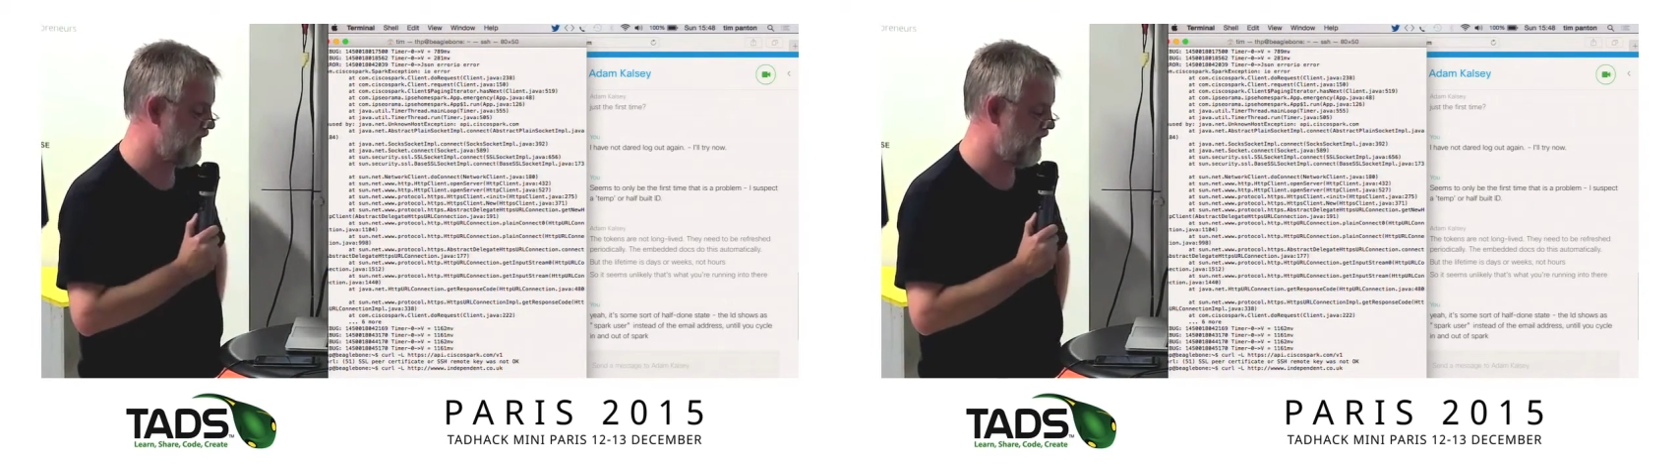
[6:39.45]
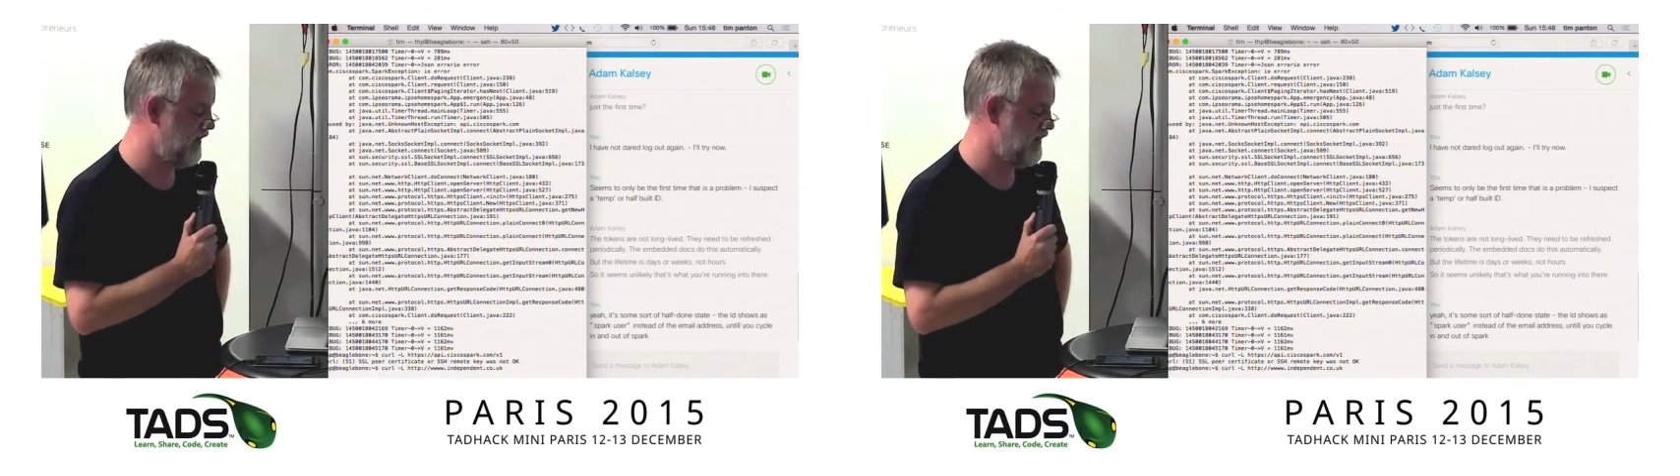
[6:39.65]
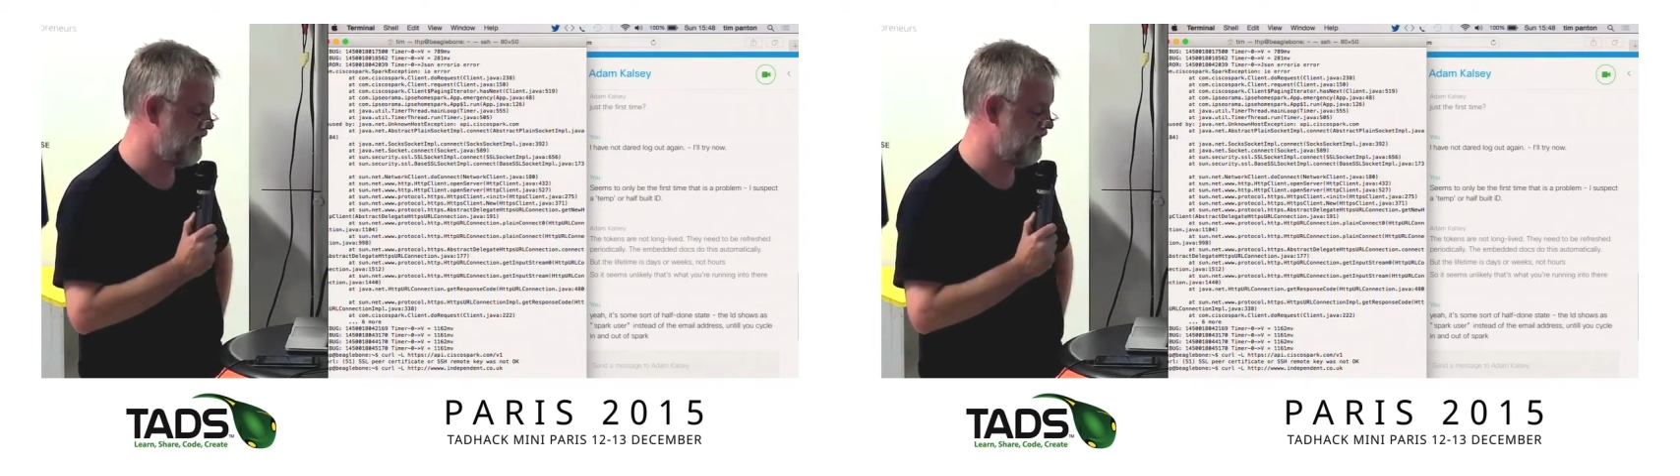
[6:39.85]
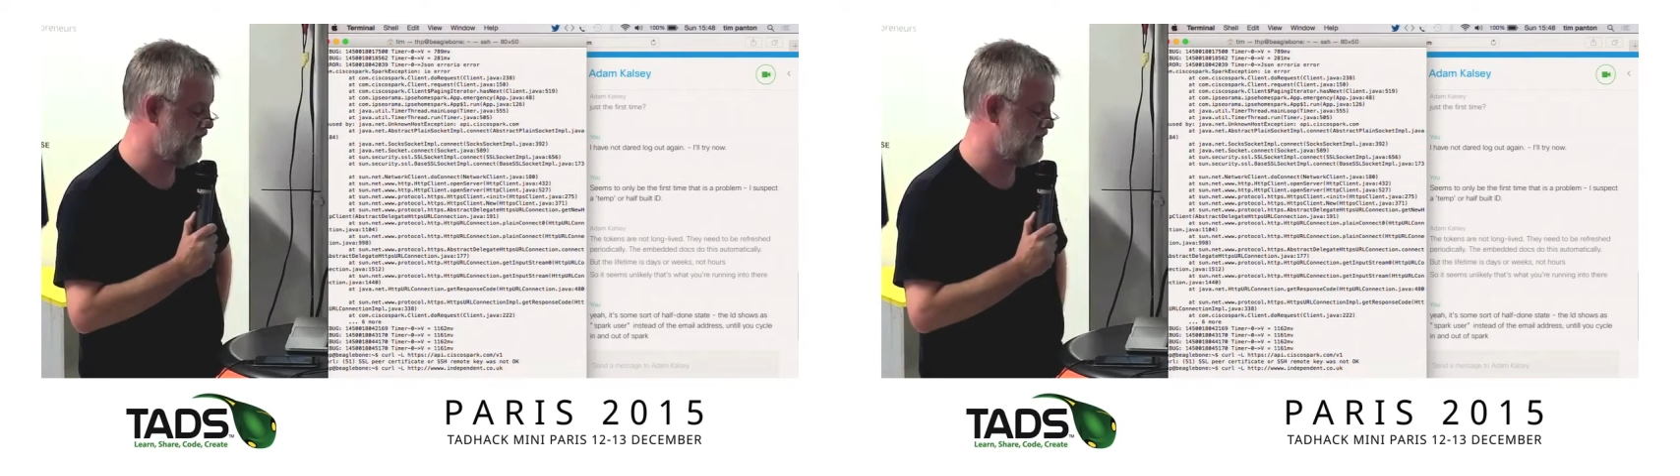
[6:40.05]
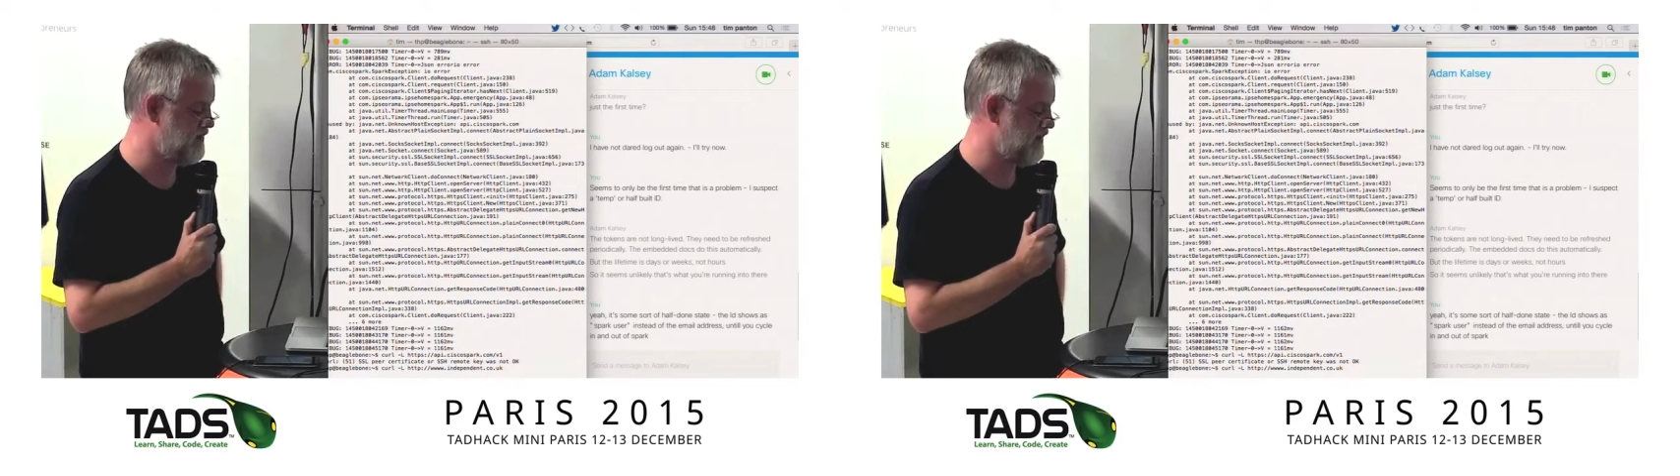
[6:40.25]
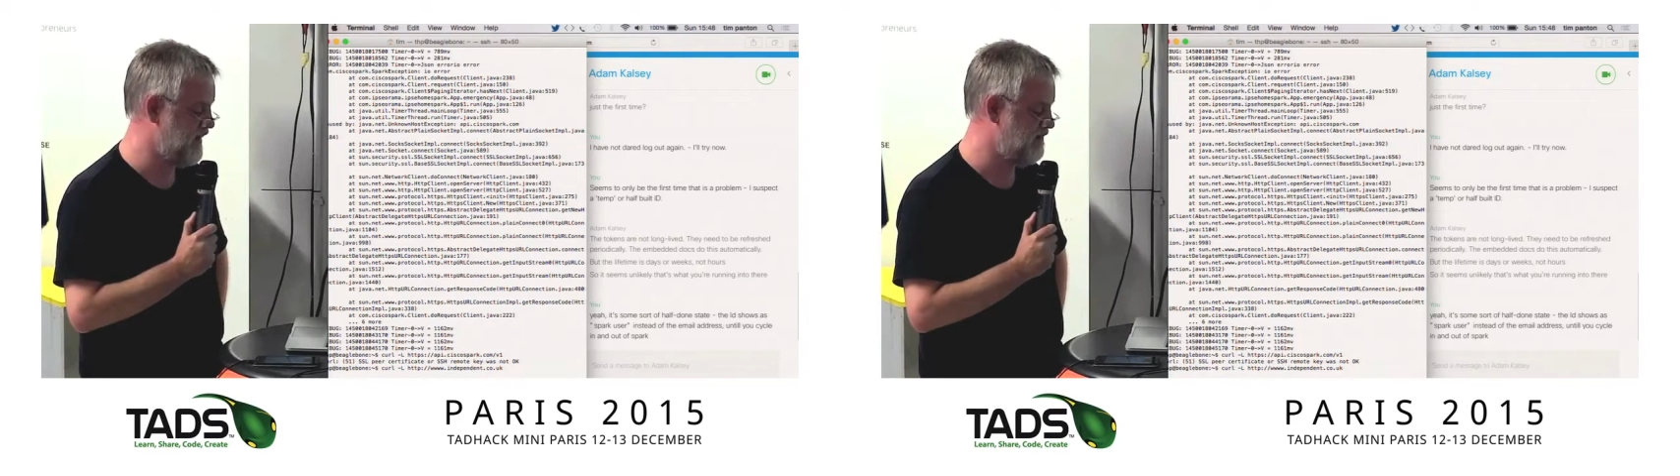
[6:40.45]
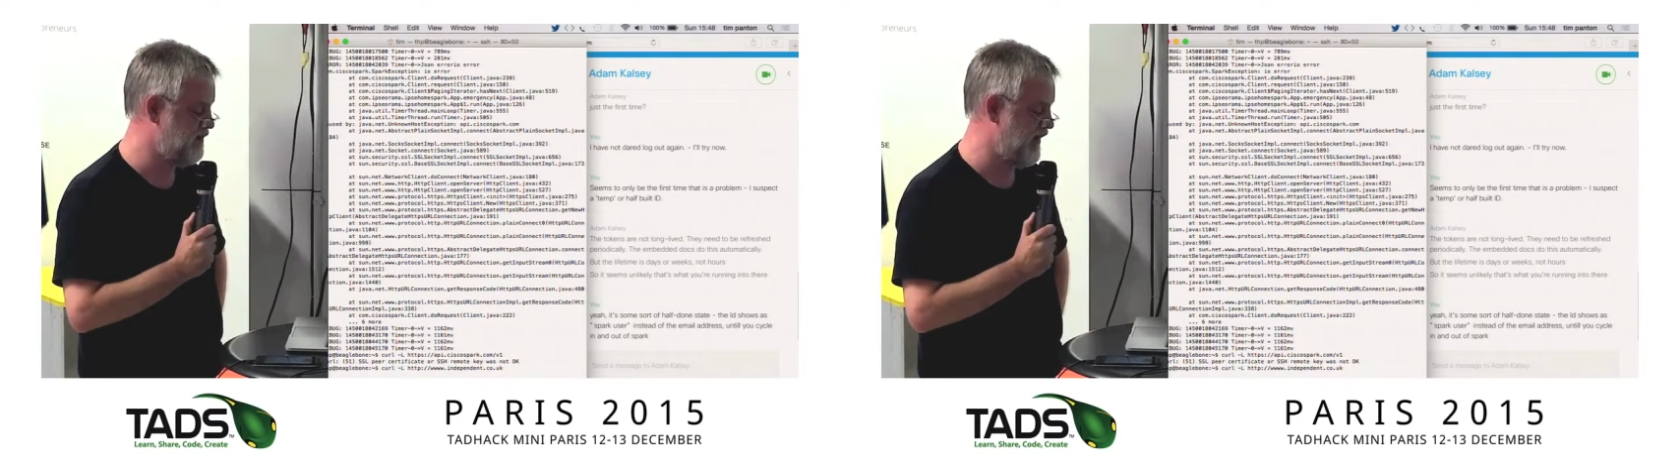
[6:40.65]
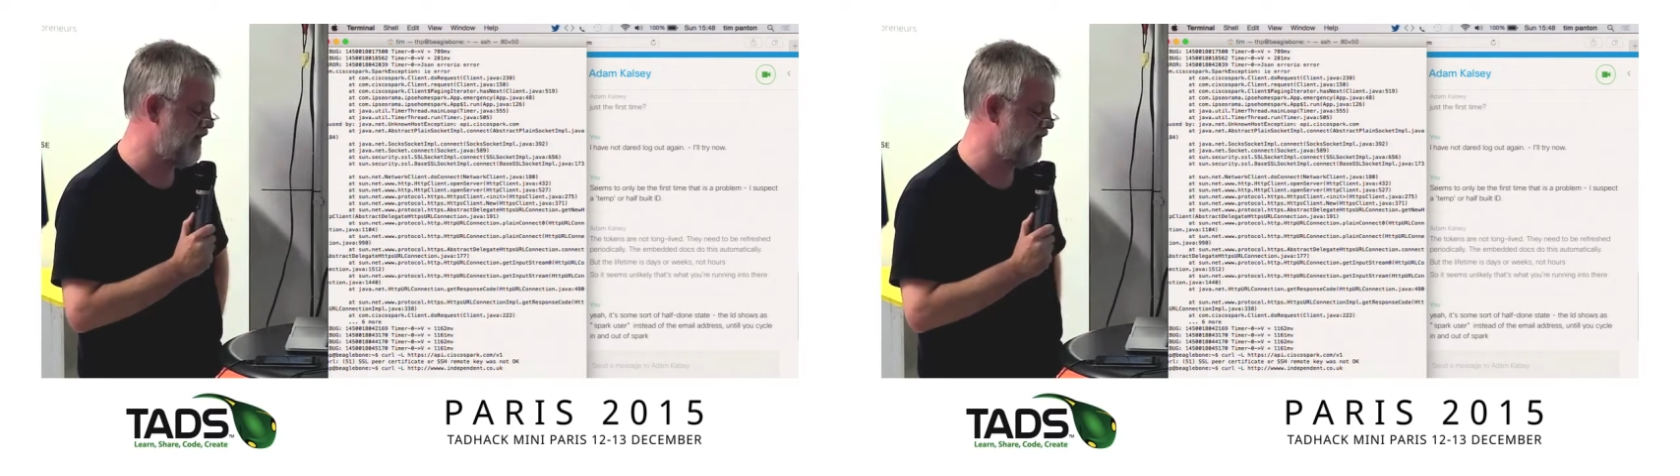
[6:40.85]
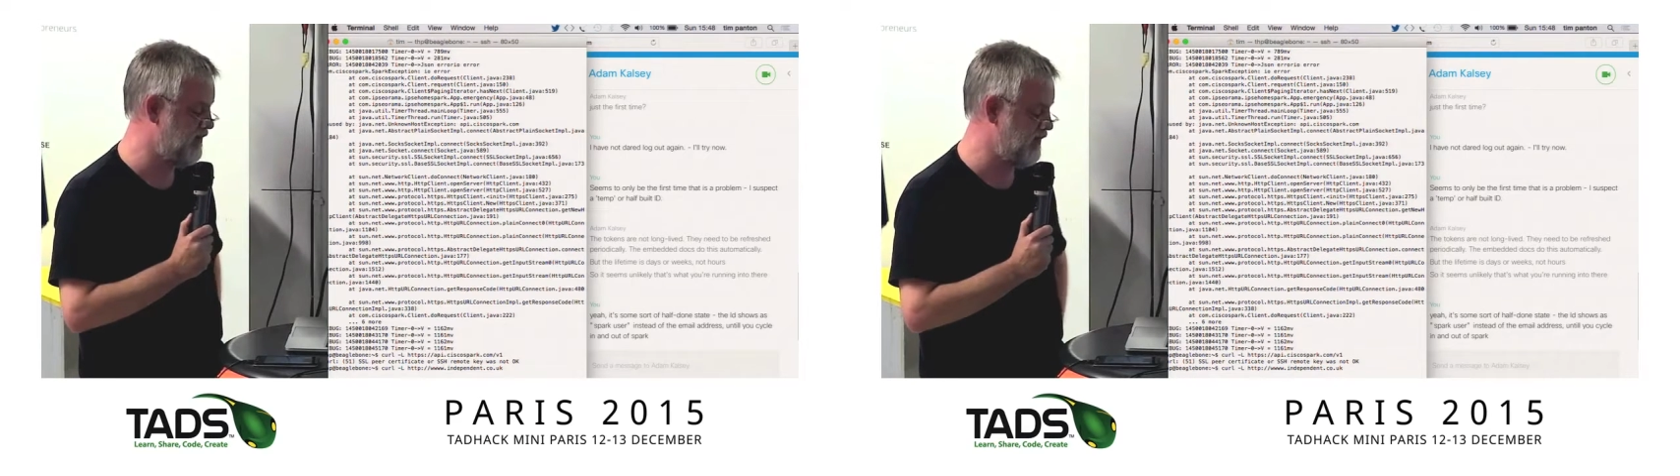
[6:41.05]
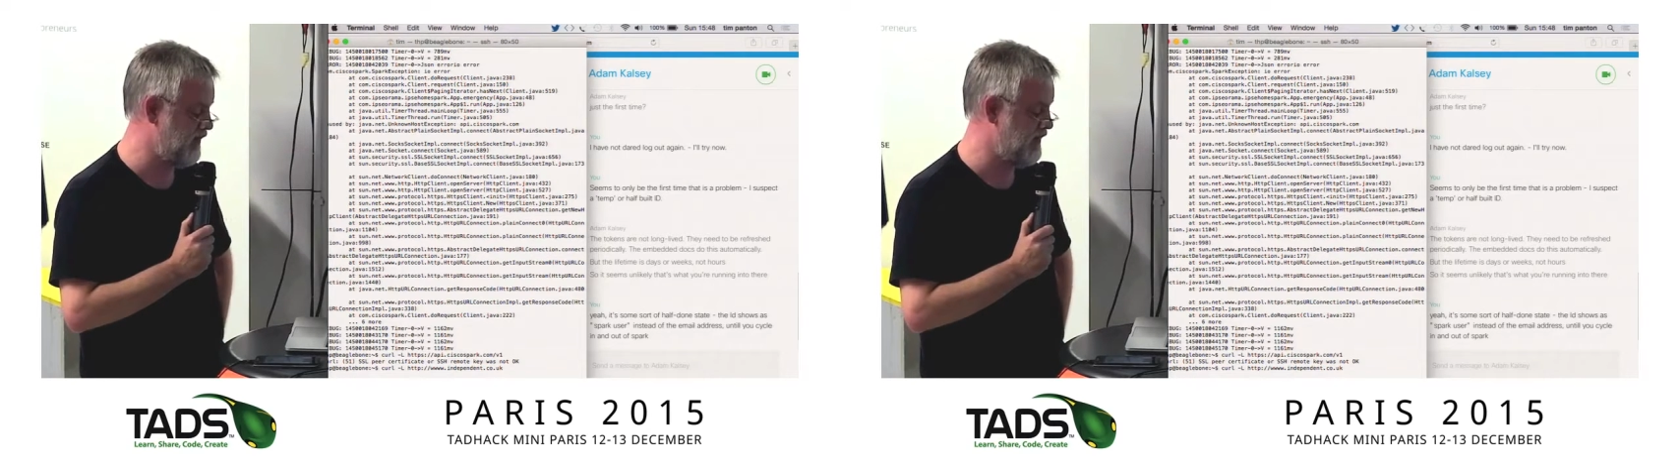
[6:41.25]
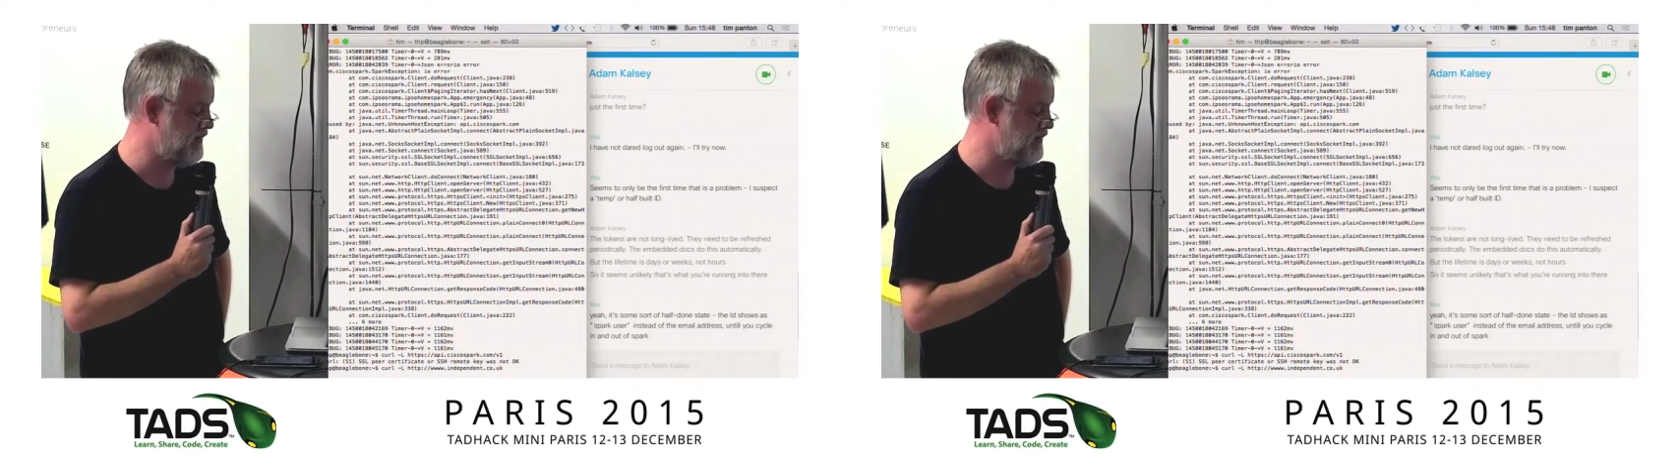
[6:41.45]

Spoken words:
and you're just going to have to bear with me while